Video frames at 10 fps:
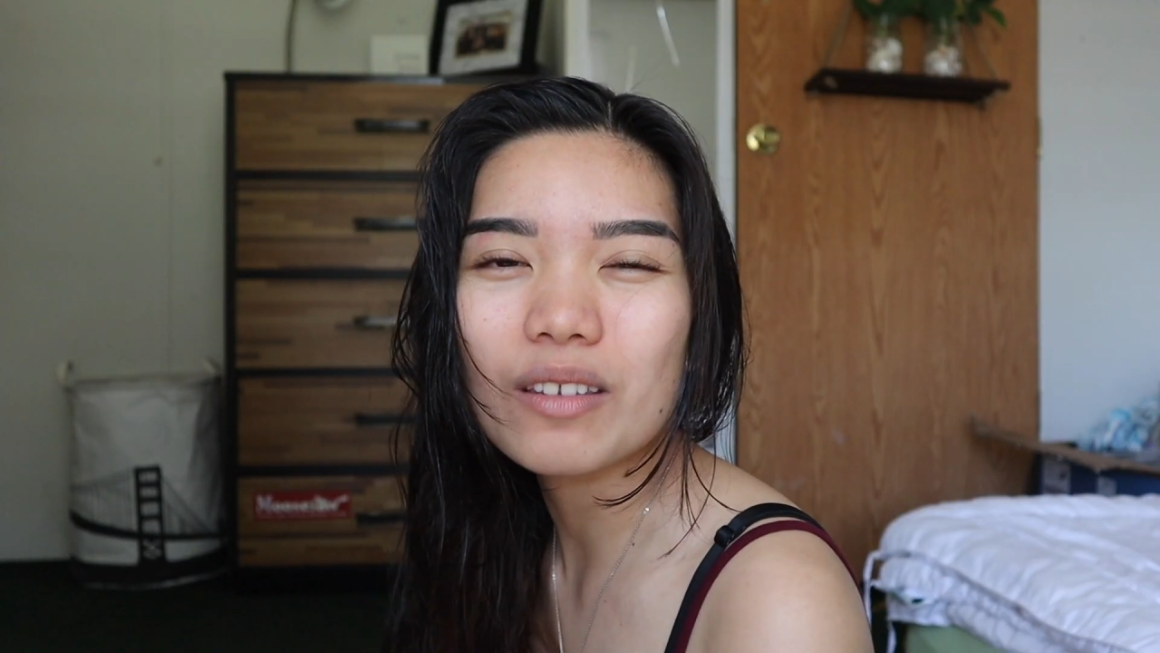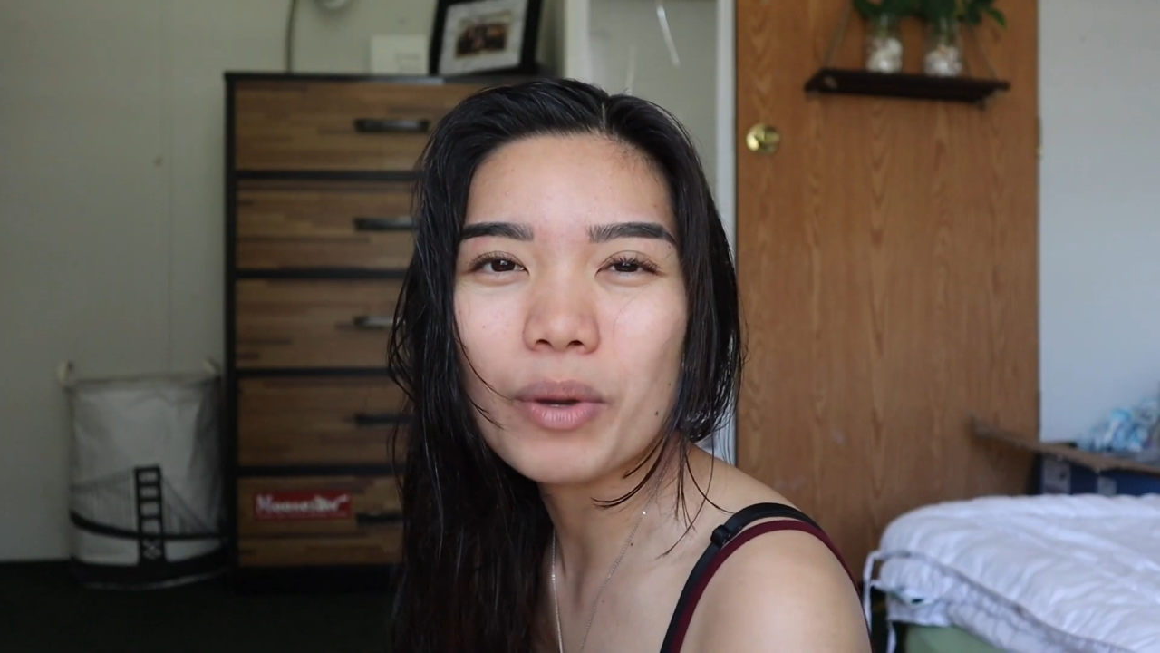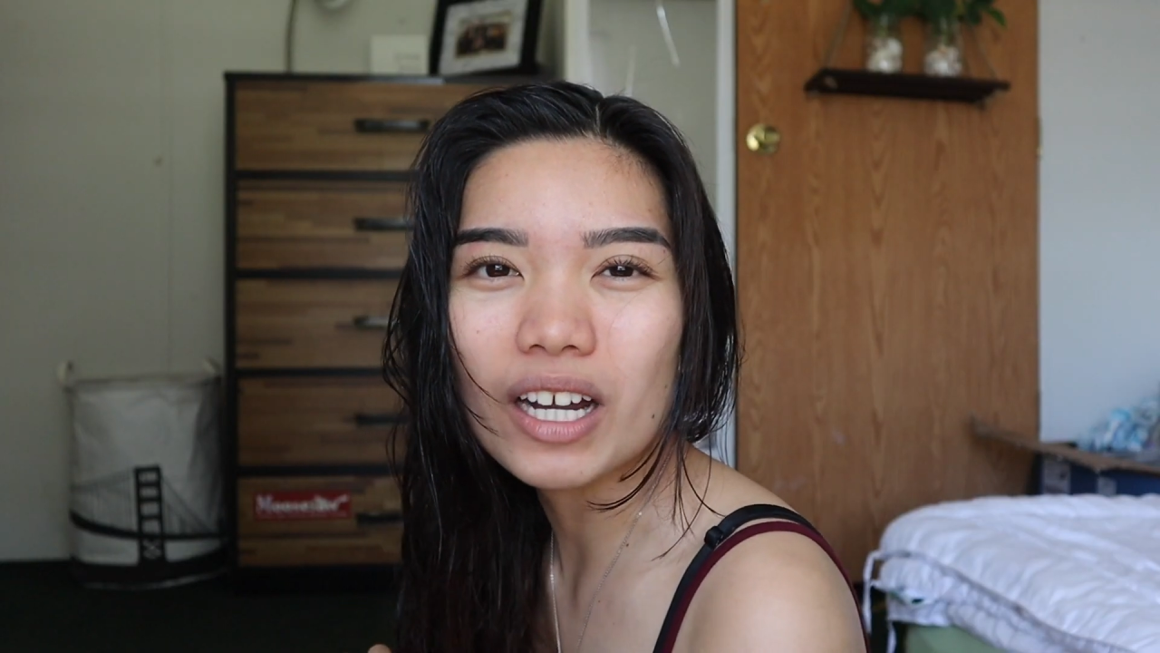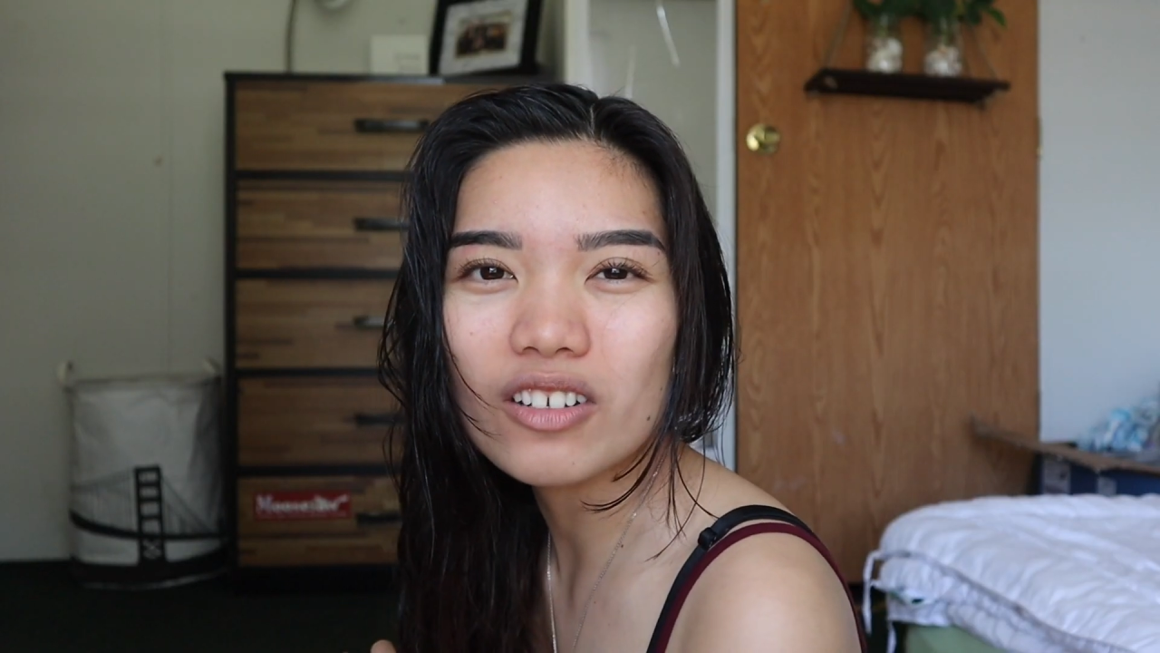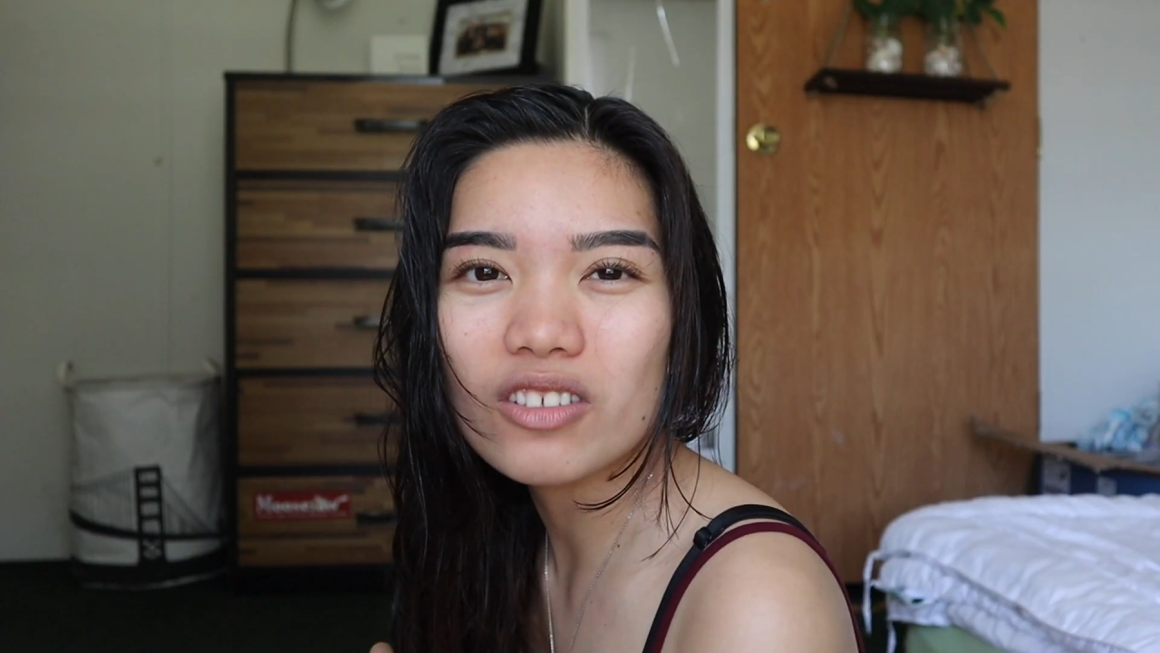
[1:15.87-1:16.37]
the
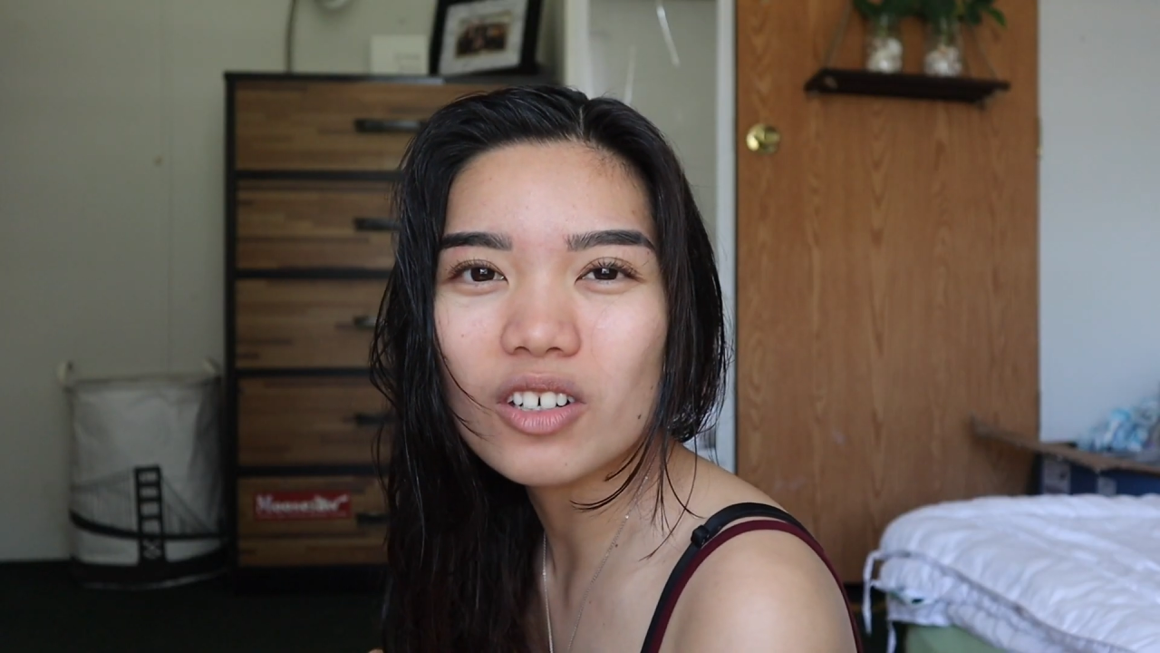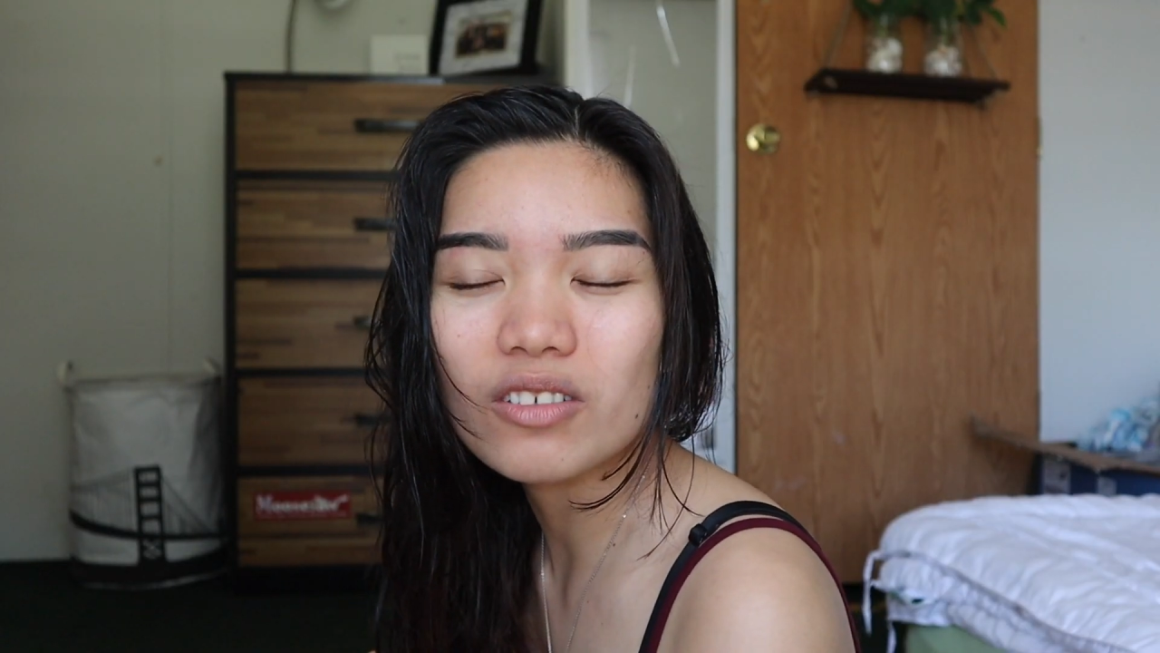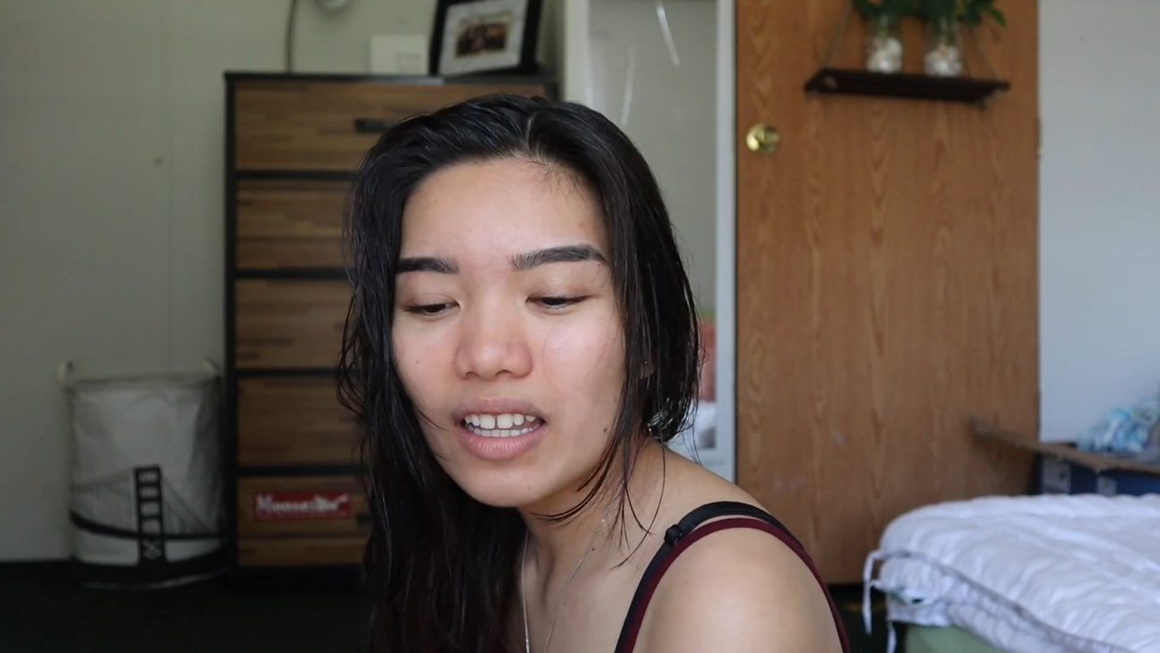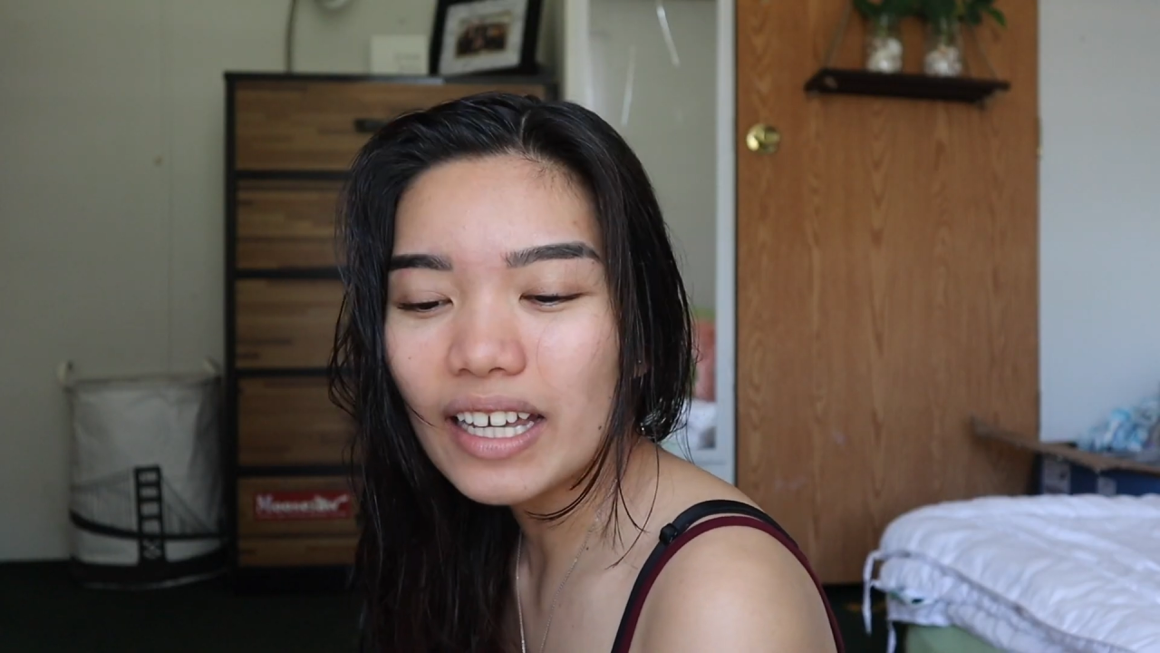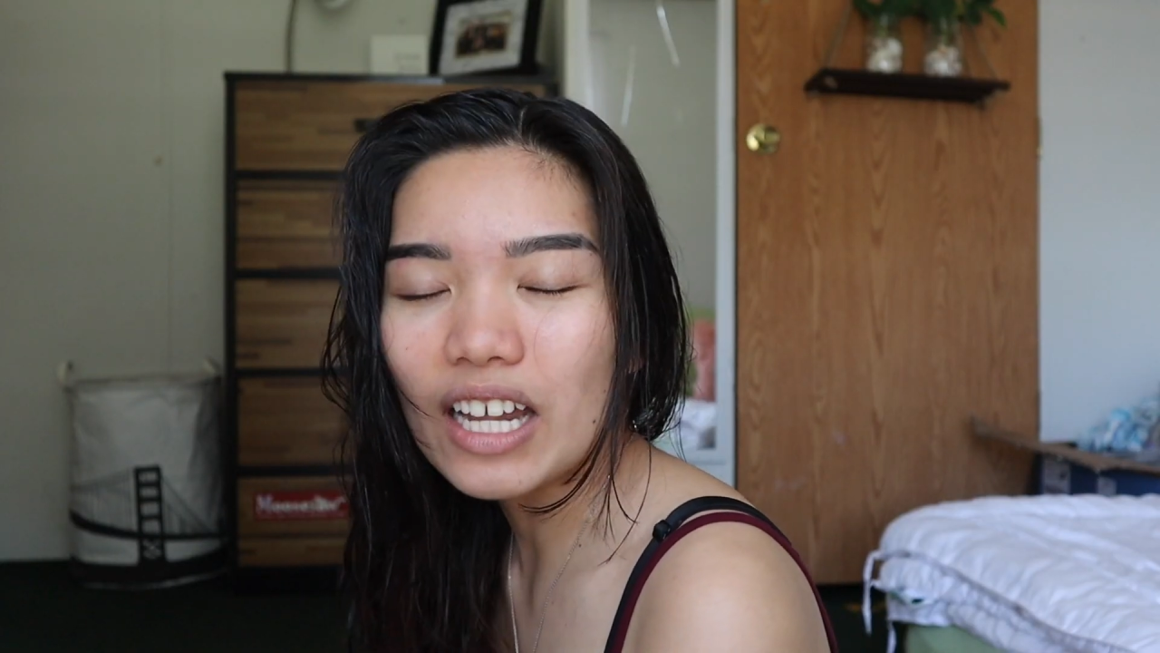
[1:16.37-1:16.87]
parents
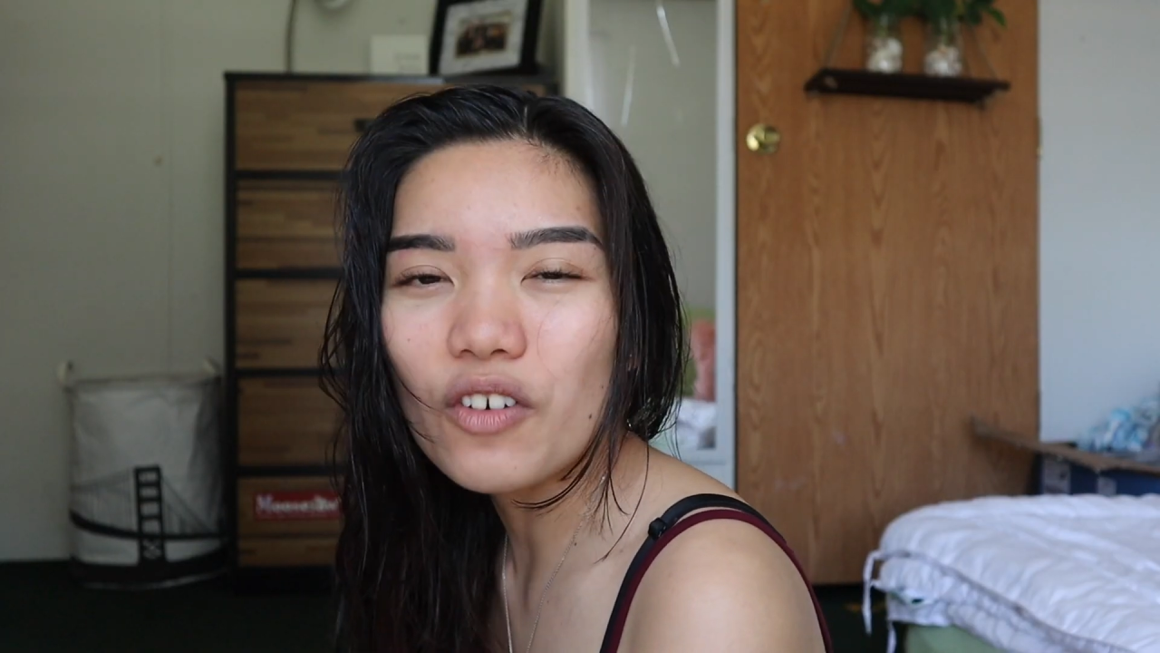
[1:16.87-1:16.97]
are like,